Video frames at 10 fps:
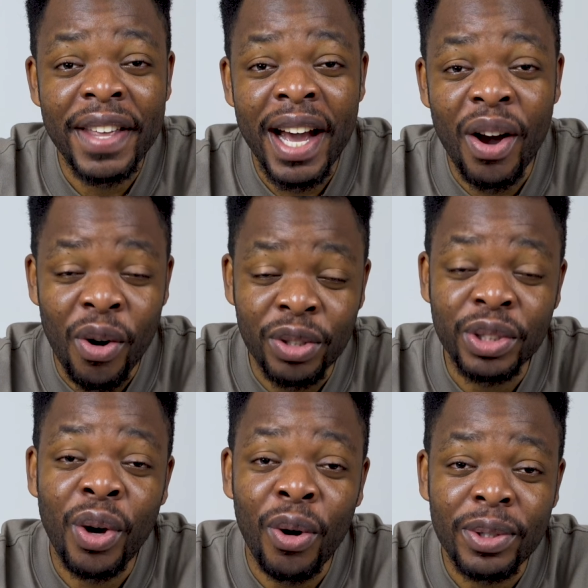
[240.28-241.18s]
their
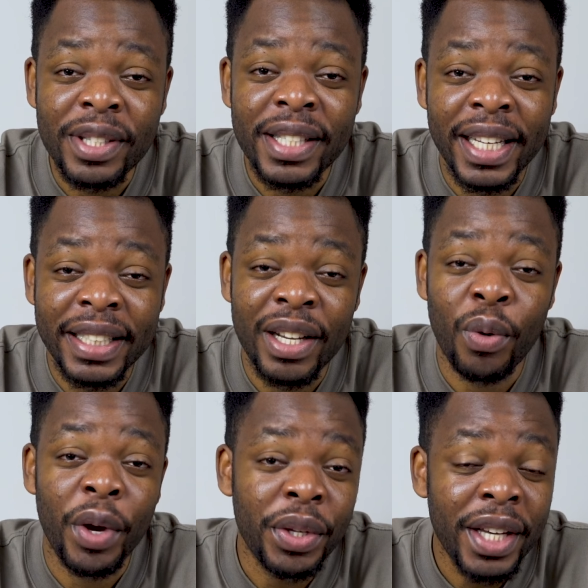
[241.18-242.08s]
own call center
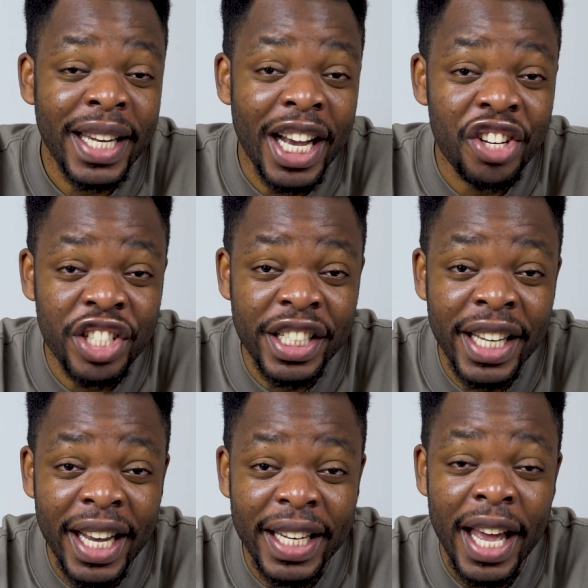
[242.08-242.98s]
where you can actually
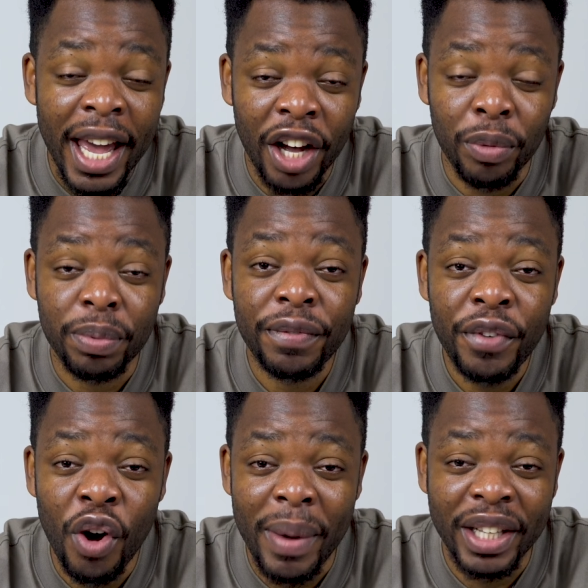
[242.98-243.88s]
get help
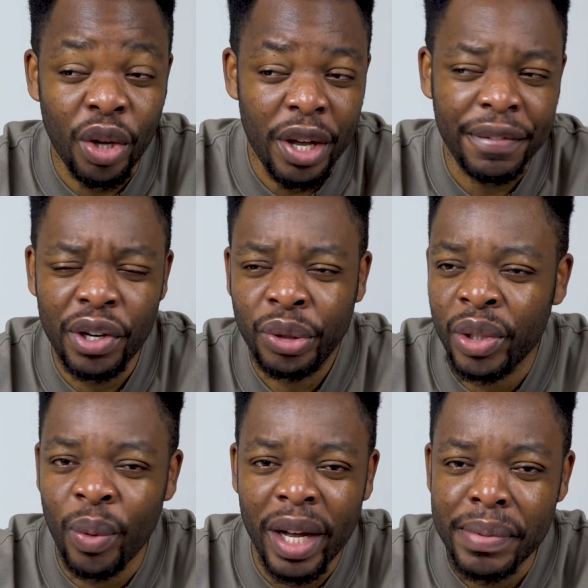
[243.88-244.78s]
from. I know if you go to the
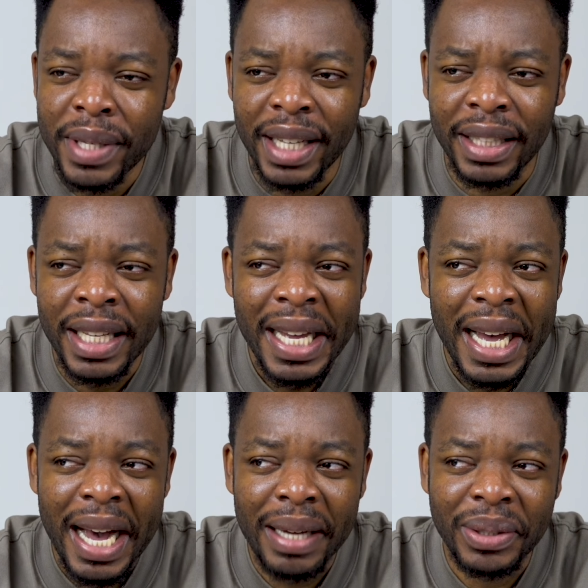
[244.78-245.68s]
website,
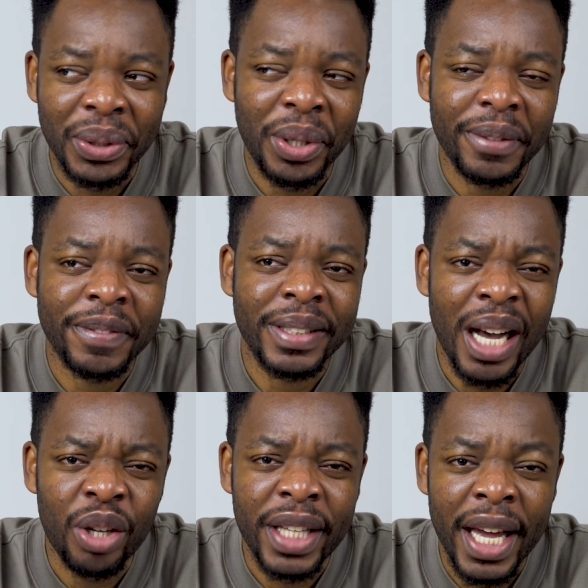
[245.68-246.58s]
I don't know if
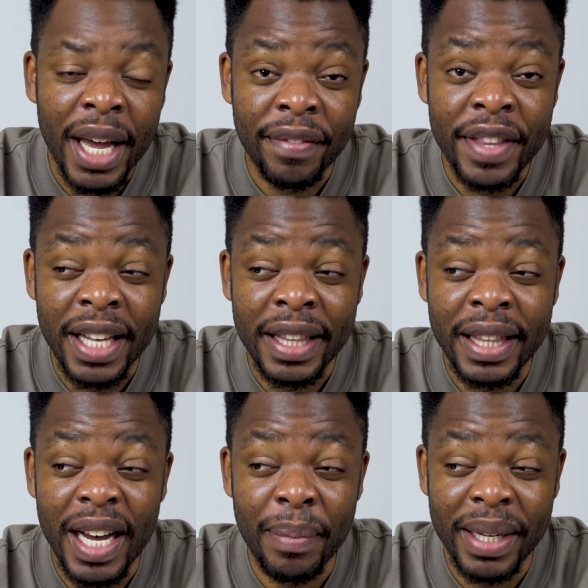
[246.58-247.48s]
now they have their
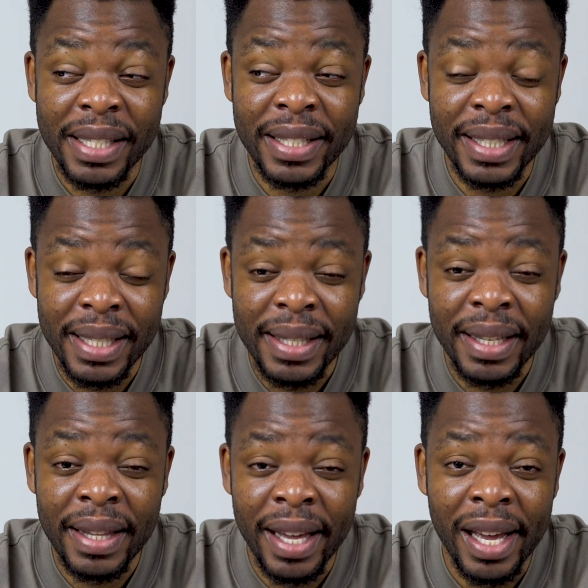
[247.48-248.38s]
numbers
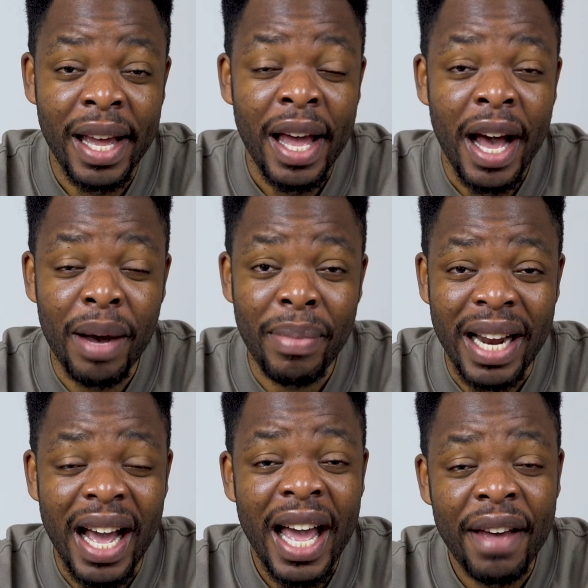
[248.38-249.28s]
listed there, uh, but
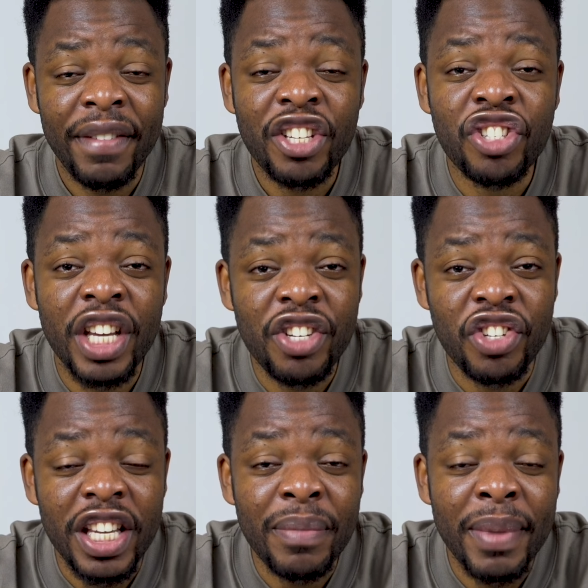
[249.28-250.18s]
I have
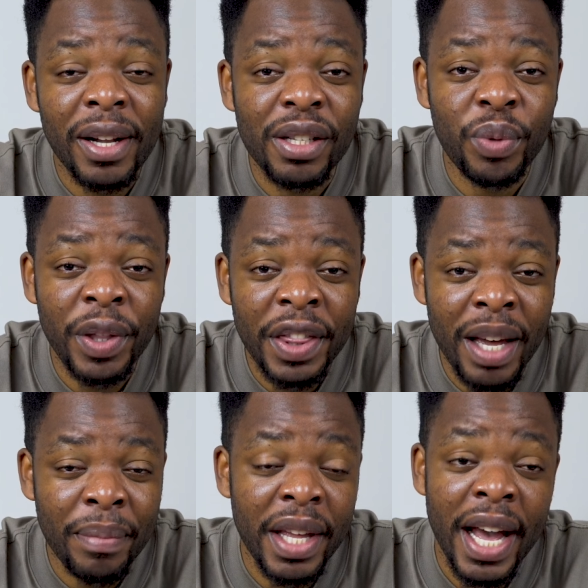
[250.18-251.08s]
exchanged emails with
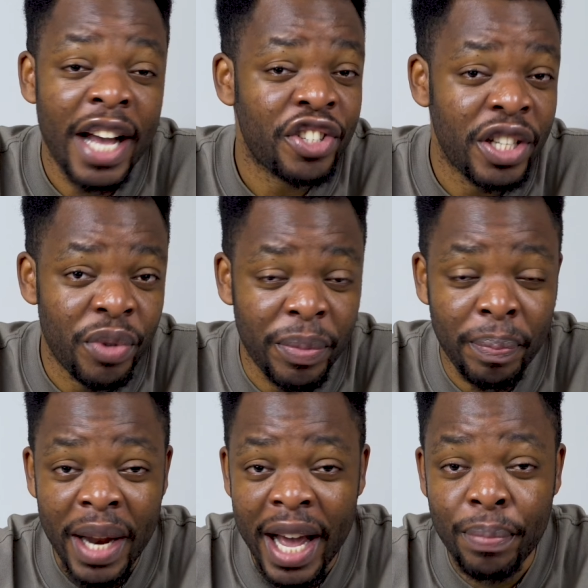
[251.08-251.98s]
them. They actually
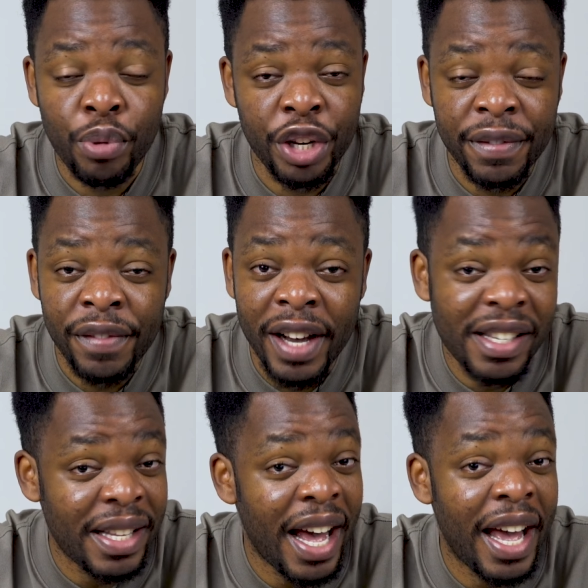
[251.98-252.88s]
reply pretty
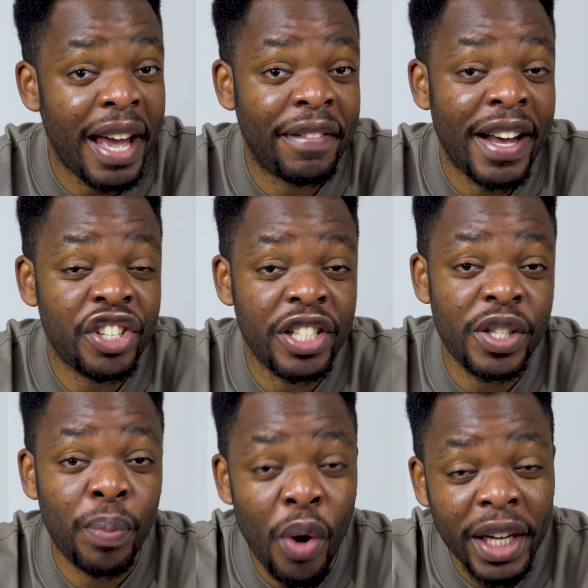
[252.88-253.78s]
fast. I have actually
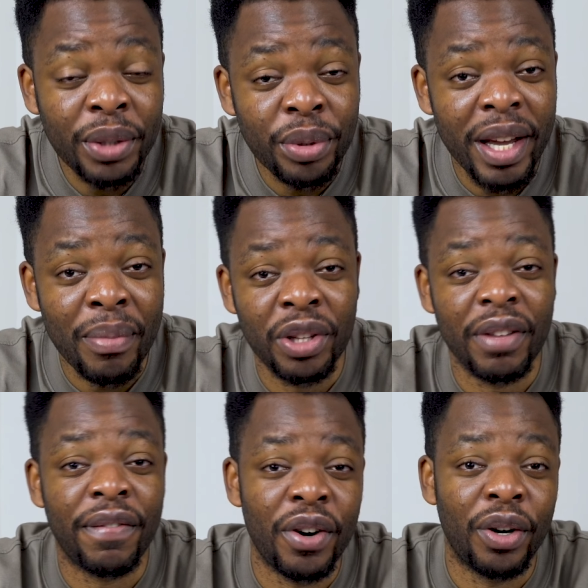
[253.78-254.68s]
spoken to them on the
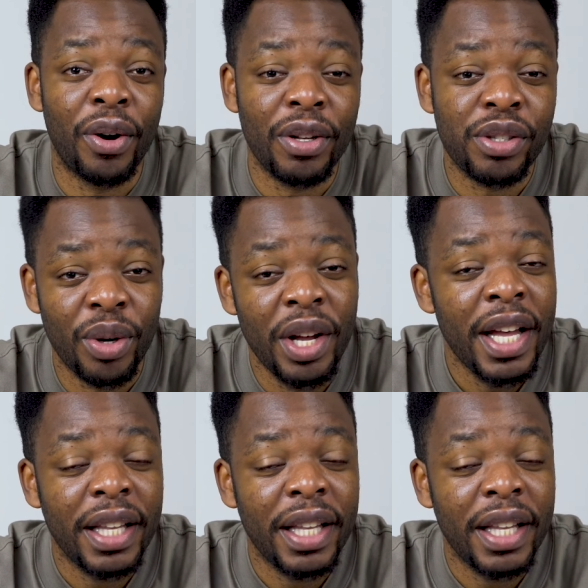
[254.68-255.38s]
phone also.